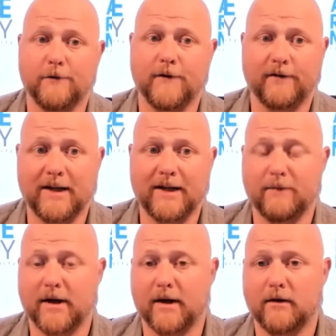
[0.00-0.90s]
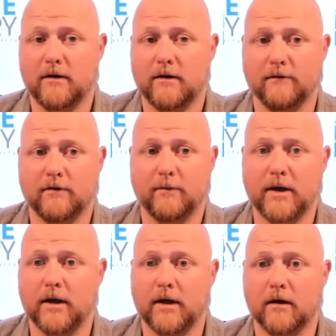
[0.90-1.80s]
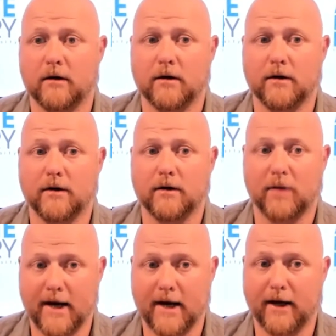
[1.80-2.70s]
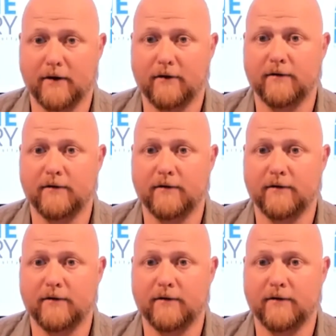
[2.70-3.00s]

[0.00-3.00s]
15 minutes of speaking on planning,